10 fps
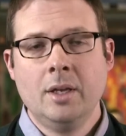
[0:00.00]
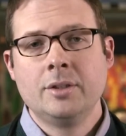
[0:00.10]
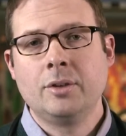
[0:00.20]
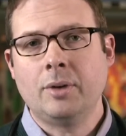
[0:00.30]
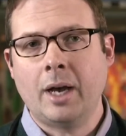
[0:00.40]

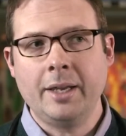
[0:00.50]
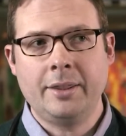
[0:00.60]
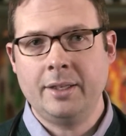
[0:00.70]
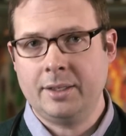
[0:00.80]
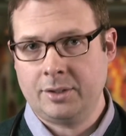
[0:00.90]
So I
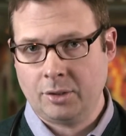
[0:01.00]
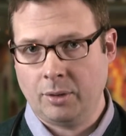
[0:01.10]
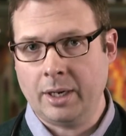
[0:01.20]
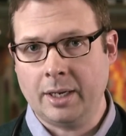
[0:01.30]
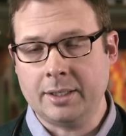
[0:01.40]
think it's a
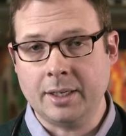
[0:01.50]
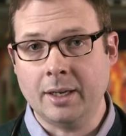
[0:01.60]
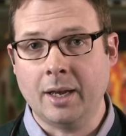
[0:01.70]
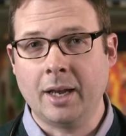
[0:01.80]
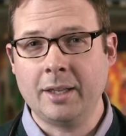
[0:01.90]
great
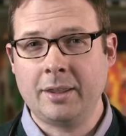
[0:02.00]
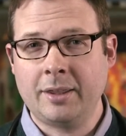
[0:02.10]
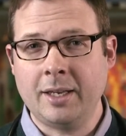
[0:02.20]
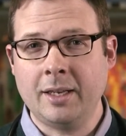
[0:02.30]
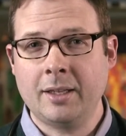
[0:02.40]
idea. I
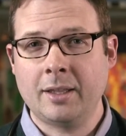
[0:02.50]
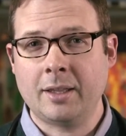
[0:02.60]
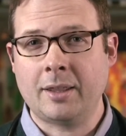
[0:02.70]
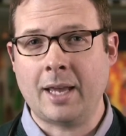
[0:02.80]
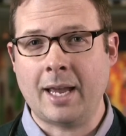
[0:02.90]
think
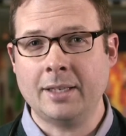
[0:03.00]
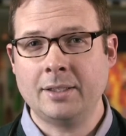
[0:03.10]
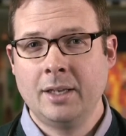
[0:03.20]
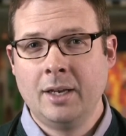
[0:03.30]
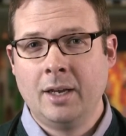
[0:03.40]
that